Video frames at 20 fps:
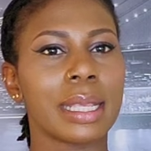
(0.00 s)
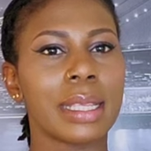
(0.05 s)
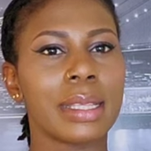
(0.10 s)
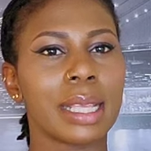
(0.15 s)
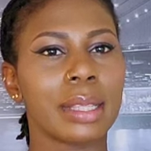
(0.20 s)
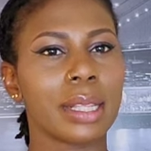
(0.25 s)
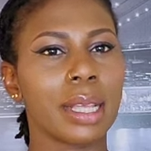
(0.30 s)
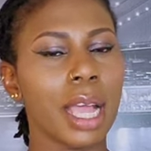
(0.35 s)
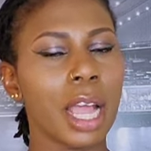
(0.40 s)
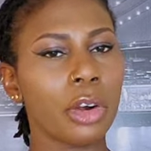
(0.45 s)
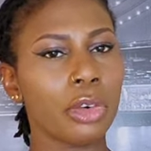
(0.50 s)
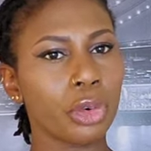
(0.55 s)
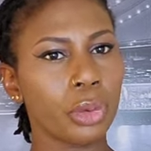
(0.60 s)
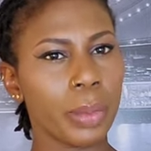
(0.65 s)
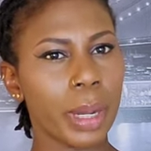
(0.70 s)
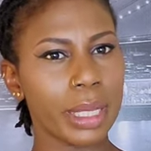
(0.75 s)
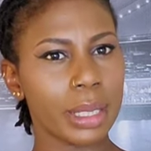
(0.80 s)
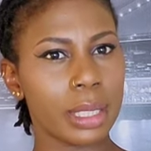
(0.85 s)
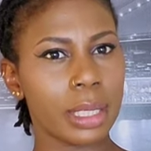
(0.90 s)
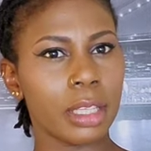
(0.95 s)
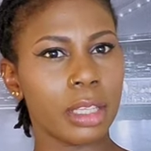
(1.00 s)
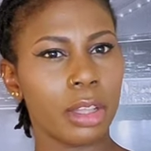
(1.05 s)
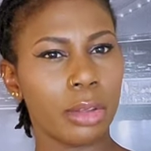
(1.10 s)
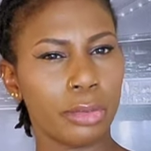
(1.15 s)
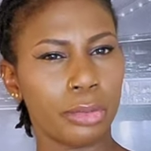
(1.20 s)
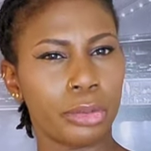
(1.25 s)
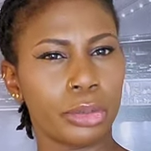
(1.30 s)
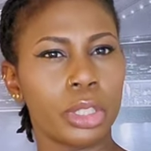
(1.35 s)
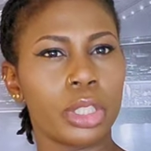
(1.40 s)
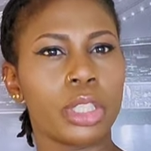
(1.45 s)
is an aromatic
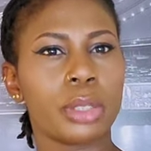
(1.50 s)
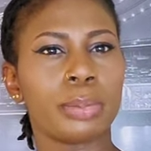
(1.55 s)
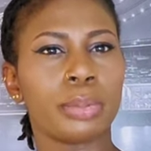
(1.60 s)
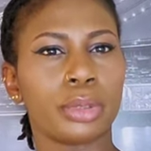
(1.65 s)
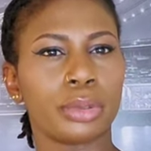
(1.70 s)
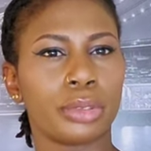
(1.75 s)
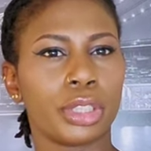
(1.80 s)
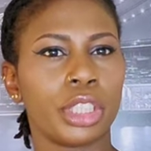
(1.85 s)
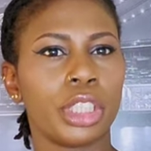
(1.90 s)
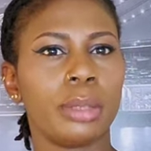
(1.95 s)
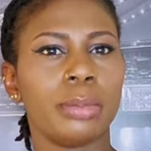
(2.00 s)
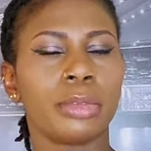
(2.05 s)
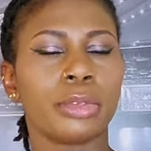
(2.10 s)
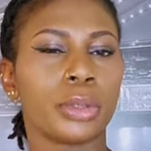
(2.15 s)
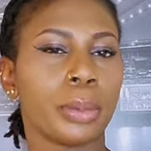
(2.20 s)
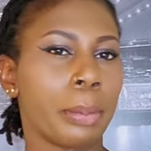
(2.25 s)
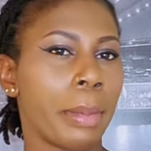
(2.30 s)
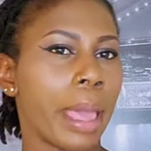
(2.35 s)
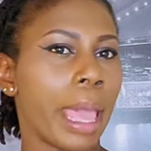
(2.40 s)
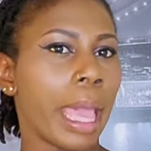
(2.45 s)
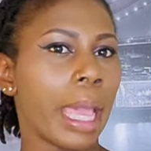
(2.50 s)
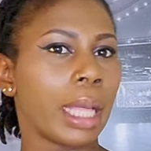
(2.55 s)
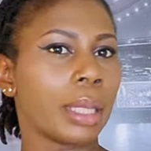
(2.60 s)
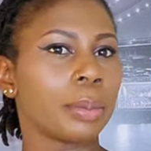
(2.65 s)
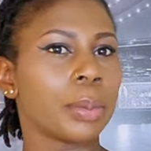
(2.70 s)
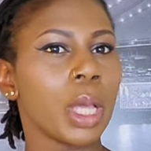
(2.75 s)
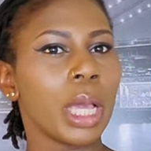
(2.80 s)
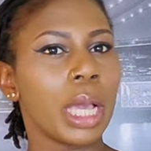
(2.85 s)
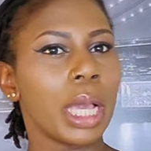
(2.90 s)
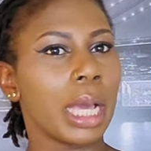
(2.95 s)
fruity perfume for men.
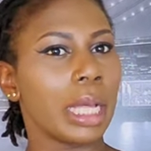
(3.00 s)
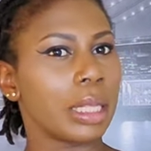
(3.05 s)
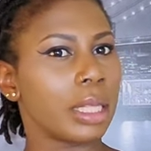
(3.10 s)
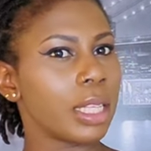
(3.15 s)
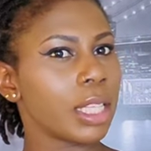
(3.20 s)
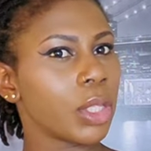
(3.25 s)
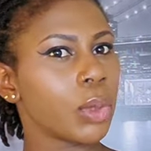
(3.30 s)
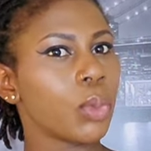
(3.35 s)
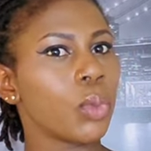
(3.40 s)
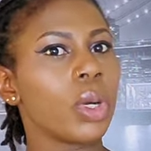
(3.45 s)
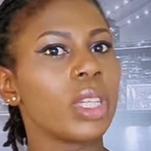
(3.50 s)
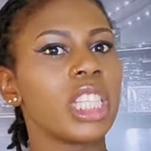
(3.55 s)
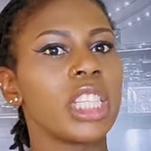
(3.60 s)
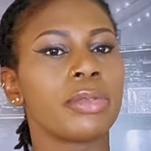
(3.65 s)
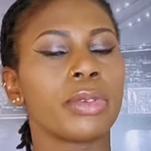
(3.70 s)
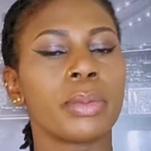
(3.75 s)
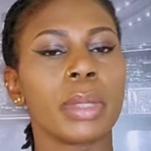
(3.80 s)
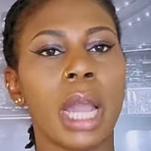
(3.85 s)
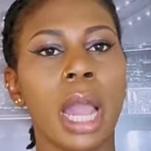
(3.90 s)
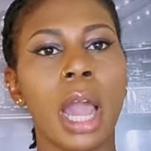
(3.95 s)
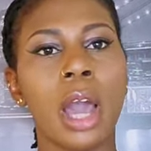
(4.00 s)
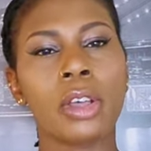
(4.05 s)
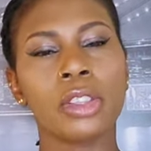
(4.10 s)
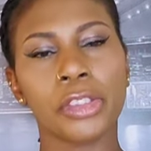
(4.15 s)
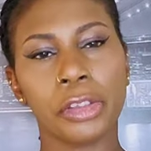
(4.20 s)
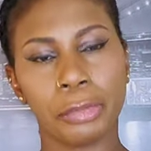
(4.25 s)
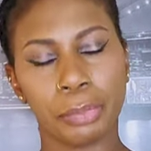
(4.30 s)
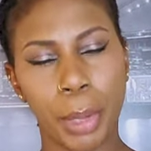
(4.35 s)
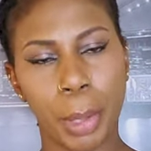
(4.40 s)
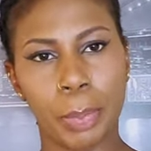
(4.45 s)
This one is from the house
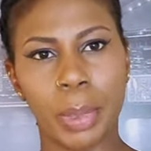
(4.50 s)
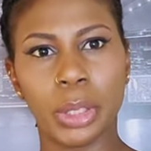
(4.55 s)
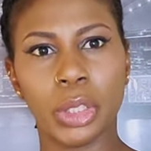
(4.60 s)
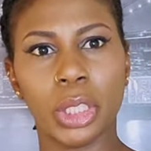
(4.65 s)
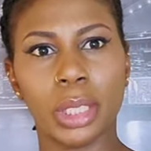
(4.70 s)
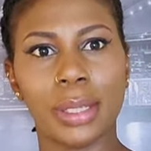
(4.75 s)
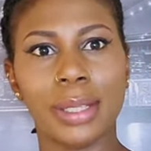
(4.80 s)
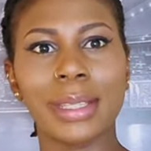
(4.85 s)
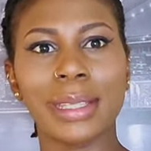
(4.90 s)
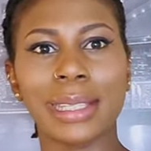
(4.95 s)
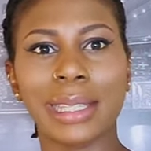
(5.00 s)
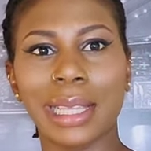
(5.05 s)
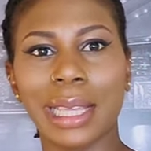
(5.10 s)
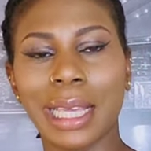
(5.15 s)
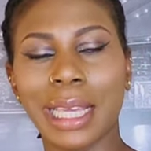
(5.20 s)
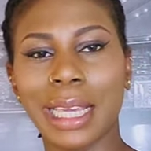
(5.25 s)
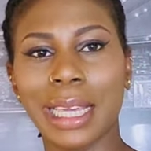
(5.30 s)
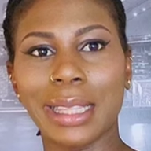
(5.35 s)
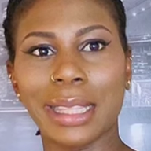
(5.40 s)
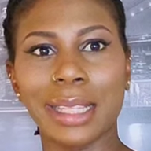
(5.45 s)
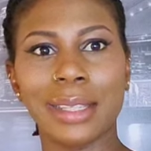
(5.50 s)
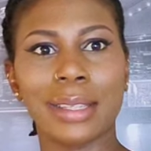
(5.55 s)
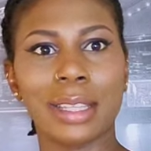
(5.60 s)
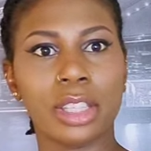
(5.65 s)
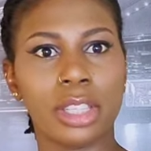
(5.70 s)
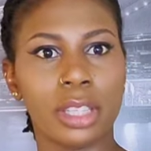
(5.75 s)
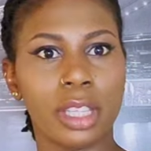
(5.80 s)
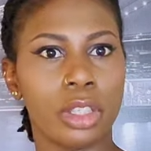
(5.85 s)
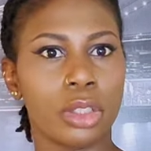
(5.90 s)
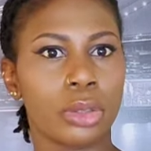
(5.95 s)
of Pepe Jeans. It is a
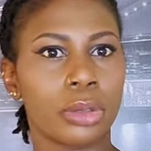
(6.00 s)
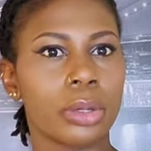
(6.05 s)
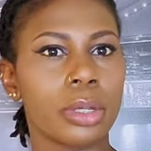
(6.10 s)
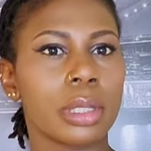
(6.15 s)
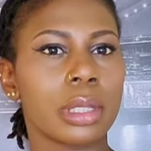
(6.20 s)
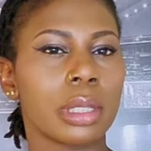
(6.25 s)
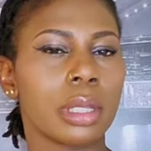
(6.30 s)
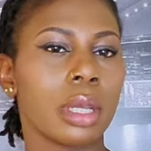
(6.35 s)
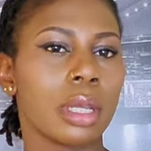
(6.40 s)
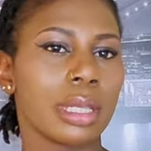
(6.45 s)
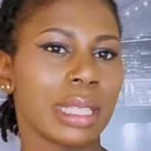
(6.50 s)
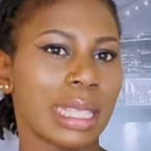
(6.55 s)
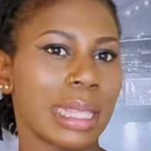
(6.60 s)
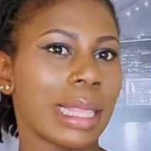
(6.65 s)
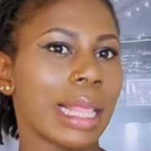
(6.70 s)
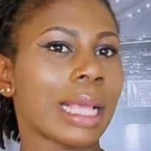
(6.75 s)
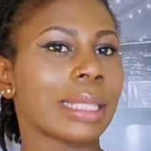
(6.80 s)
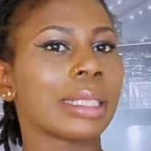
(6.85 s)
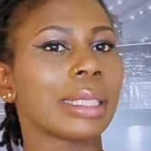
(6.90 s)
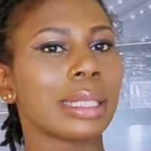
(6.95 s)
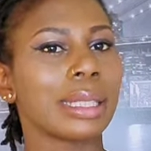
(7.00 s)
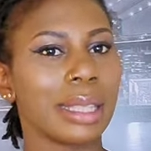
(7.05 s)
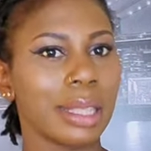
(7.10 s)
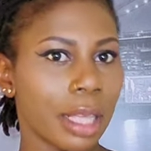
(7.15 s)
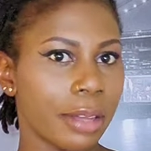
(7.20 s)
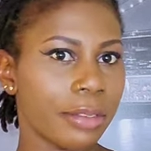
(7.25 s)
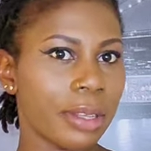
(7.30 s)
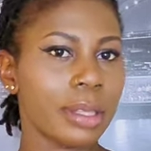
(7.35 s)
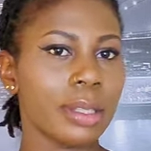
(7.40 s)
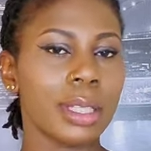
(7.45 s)
citrus /
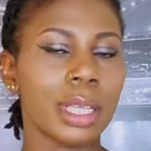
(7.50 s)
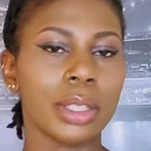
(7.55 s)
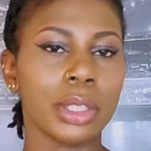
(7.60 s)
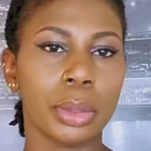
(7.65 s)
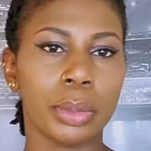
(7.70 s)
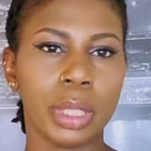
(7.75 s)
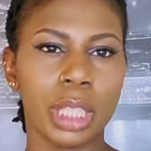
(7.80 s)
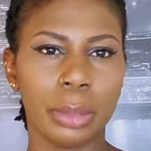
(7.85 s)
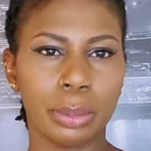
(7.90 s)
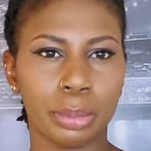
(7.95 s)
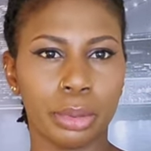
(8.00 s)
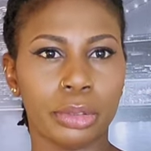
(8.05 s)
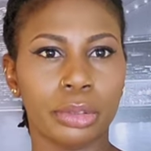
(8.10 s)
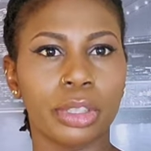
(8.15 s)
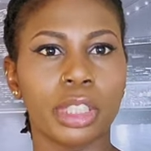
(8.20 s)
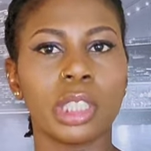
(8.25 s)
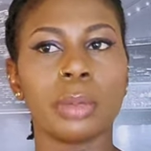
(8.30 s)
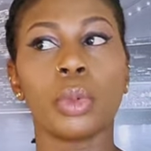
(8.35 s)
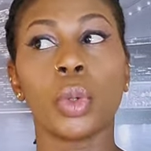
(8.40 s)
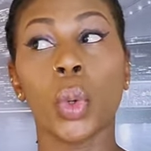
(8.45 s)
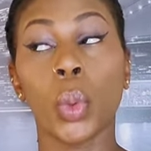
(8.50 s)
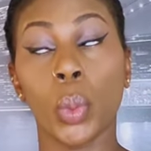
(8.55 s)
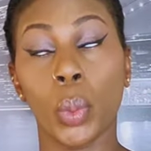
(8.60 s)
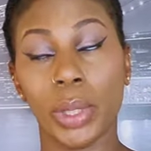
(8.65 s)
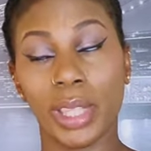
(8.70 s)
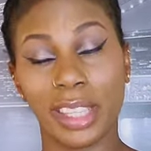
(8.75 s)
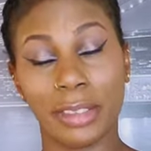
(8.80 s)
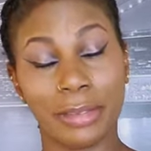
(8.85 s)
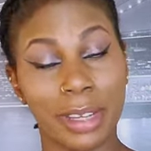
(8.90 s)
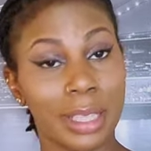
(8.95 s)
lavender dominant perfume
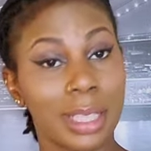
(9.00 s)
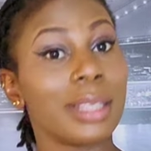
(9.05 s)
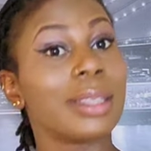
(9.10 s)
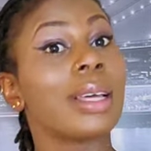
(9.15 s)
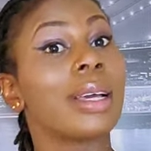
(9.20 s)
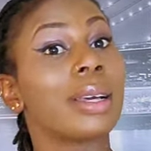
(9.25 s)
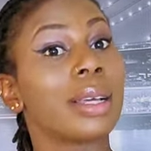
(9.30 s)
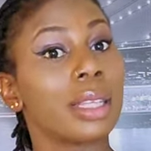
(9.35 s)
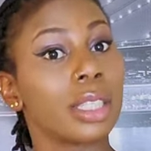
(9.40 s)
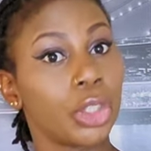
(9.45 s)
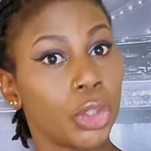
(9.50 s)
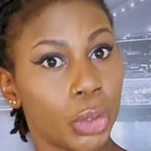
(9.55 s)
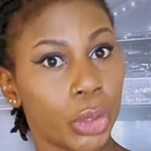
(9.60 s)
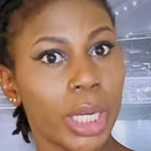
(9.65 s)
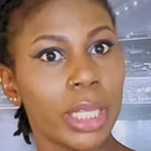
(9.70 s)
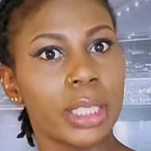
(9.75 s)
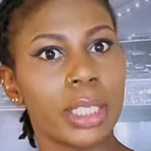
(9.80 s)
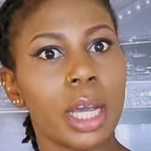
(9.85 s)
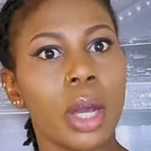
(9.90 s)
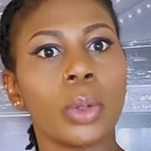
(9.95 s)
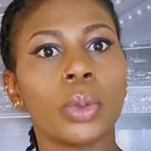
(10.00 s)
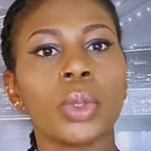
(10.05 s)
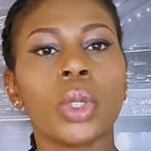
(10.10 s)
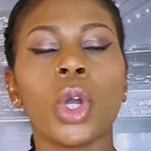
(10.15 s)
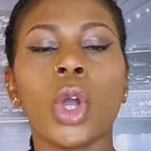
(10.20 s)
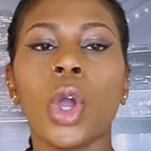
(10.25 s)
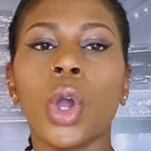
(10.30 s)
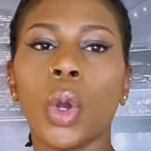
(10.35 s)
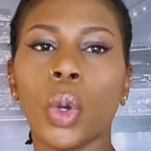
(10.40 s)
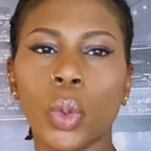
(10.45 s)
with a vanilla dry down.
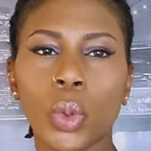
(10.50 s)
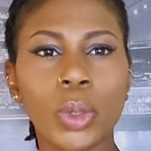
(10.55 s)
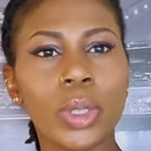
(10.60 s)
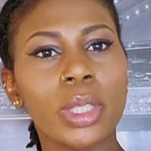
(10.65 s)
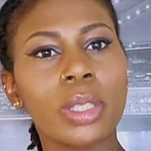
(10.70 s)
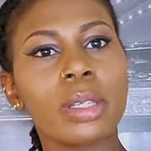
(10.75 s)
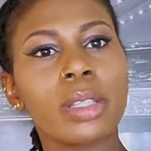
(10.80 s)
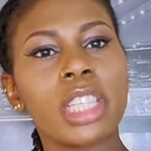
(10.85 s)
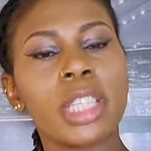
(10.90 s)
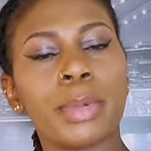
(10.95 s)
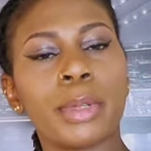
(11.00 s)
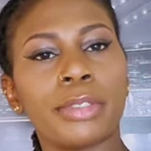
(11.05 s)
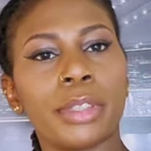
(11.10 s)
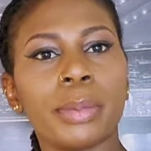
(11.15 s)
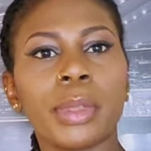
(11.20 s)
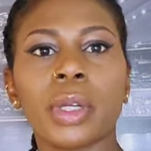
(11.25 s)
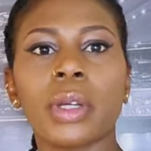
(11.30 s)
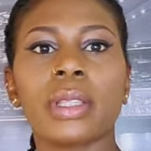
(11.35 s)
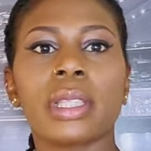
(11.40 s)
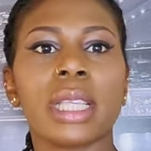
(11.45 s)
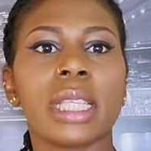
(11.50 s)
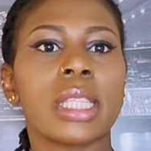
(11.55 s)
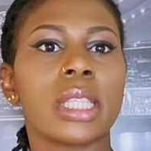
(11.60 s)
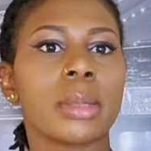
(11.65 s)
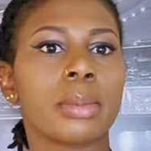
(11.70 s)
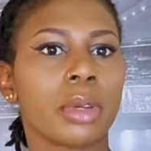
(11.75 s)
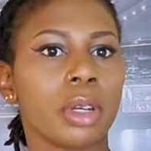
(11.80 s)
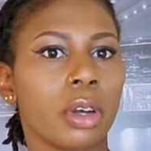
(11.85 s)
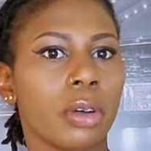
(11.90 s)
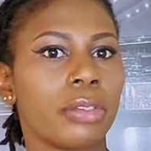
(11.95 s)
Also, this perfume contains
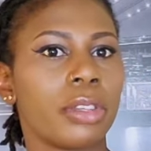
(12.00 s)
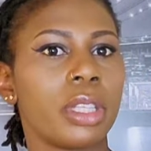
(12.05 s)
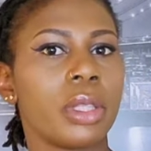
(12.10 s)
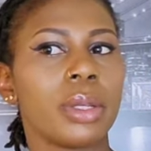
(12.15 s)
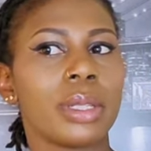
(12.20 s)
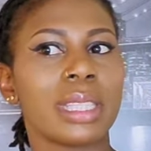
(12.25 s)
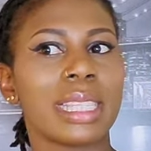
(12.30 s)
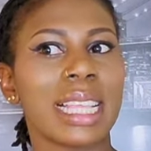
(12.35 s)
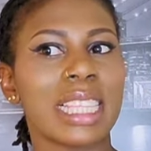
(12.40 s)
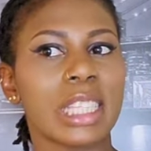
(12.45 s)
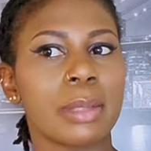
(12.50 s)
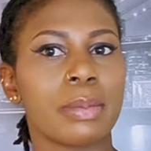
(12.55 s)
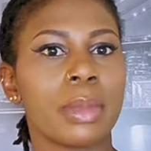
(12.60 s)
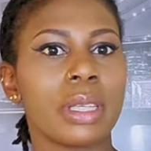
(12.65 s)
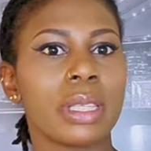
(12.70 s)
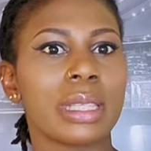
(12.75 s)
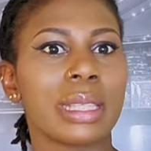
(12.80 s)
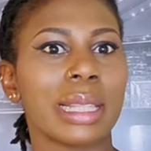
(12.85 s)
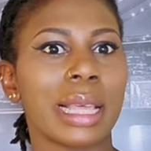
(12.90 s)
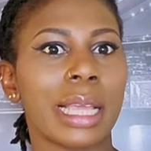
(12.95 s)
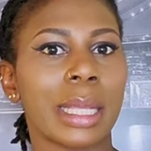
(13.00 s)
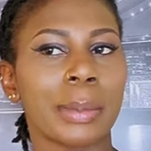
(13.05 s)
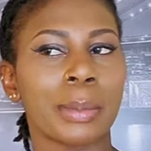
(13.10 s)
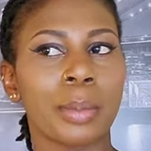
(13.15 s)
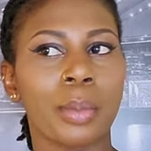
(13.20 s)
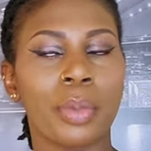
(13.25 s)
some coffee note that smells like,